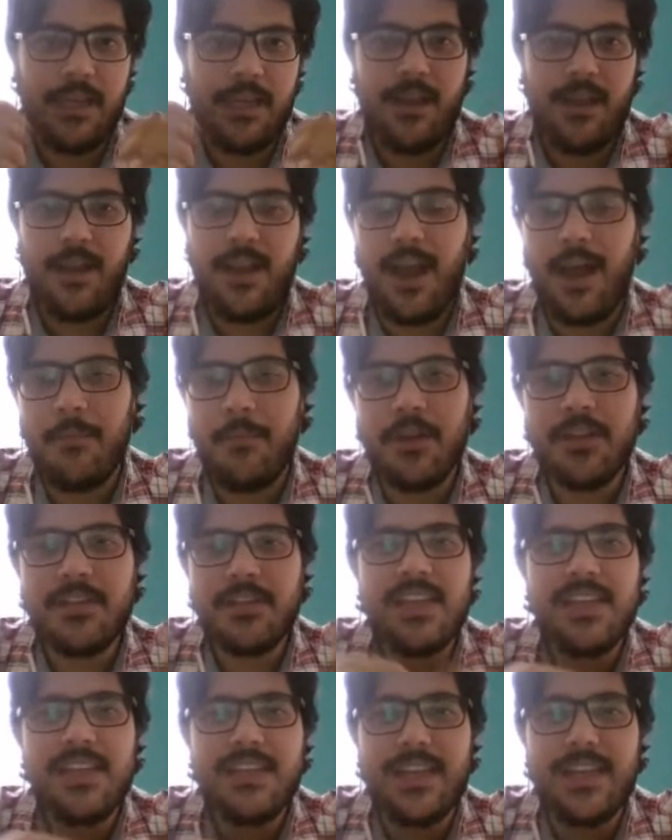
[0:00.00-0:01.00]
I'm not
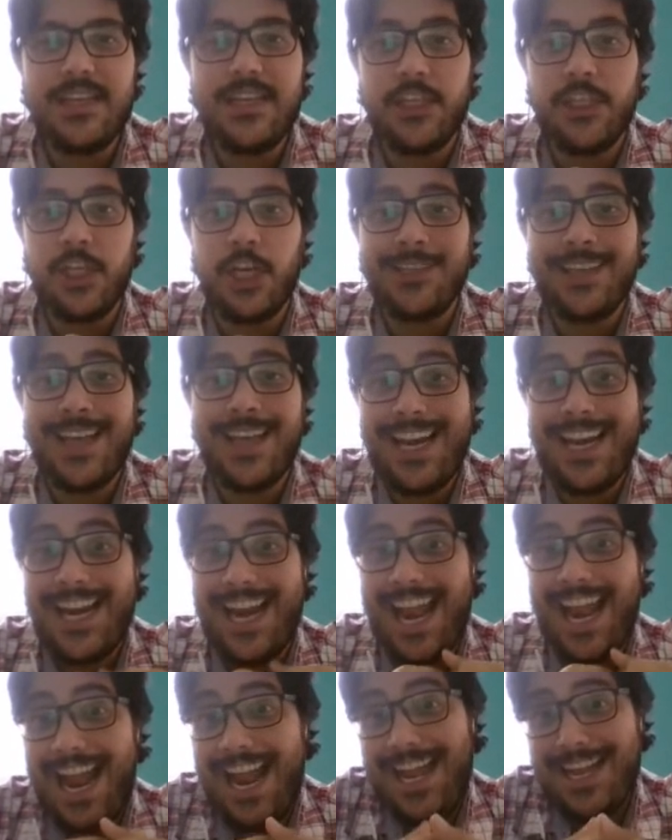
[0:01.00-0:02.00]
saying that they're not getting
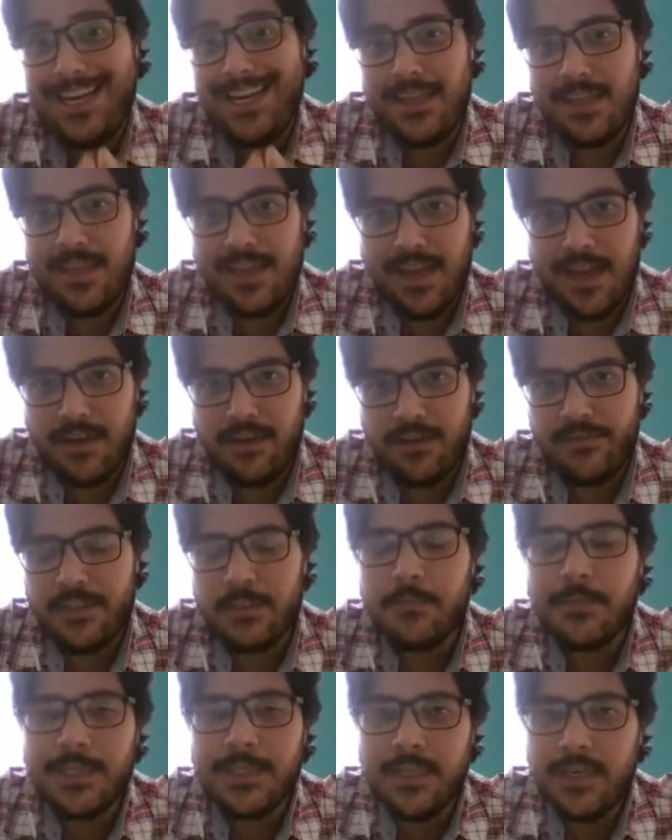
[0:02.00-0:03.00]
anything out of it,
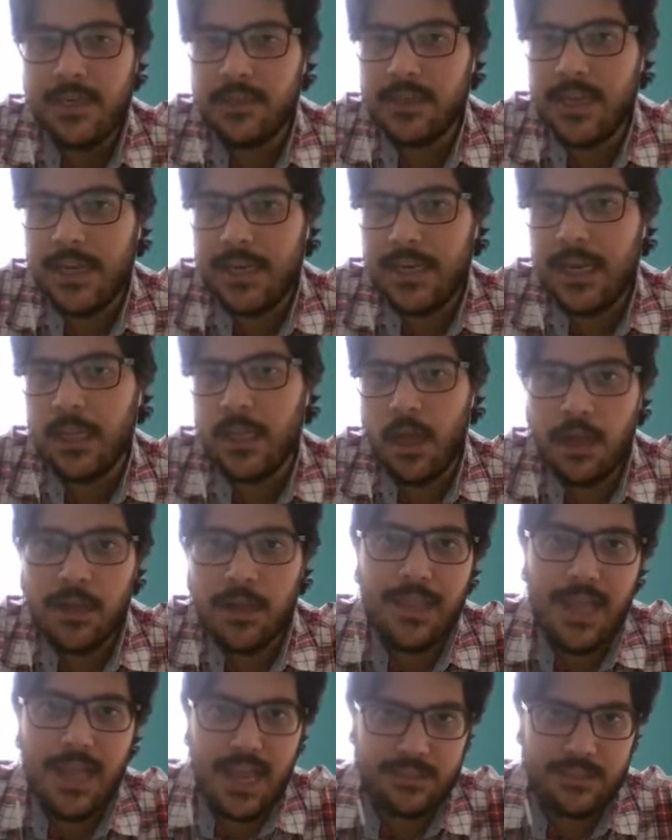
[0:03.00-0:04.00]
but they are getting a lot
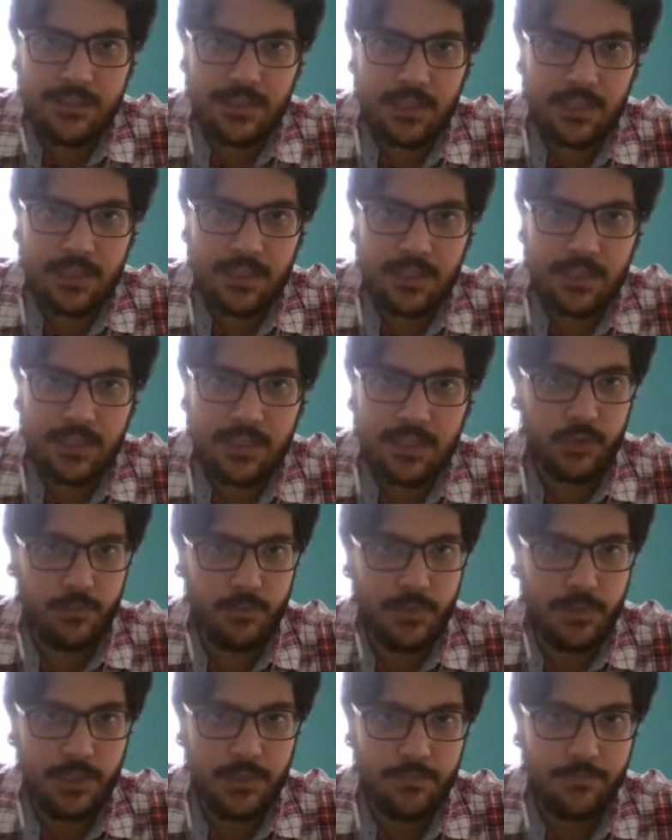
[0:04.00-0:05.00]
less than
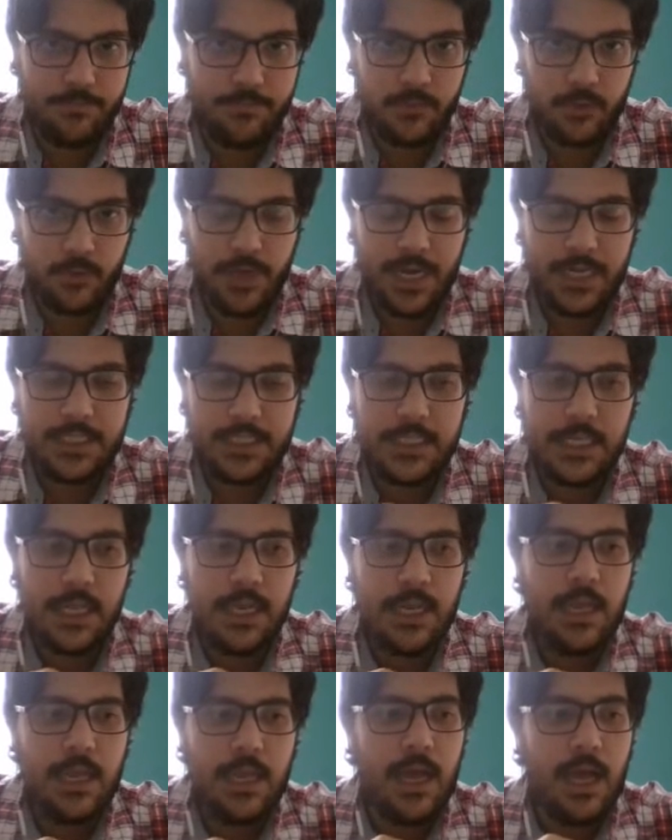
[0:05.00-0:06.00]
they could be,
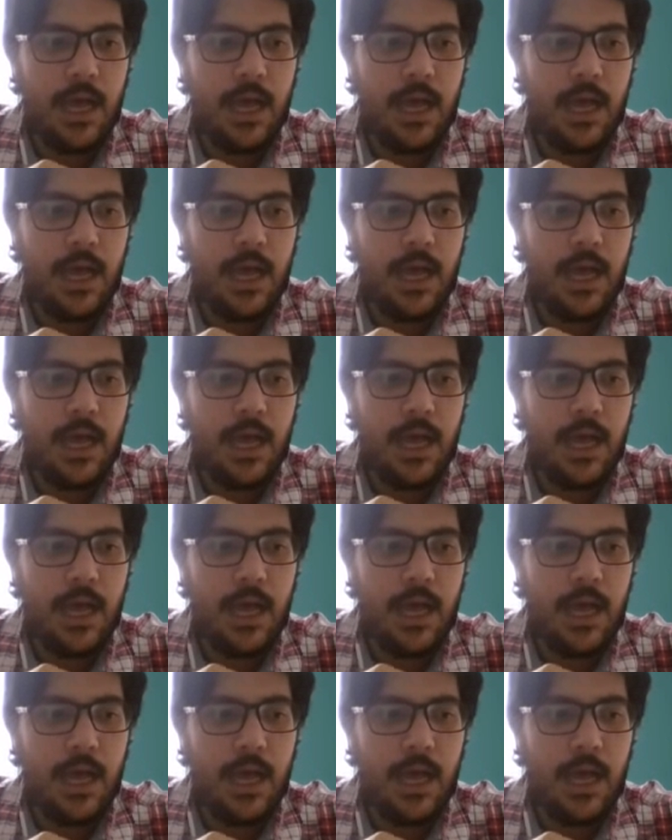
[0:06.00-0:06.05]
right?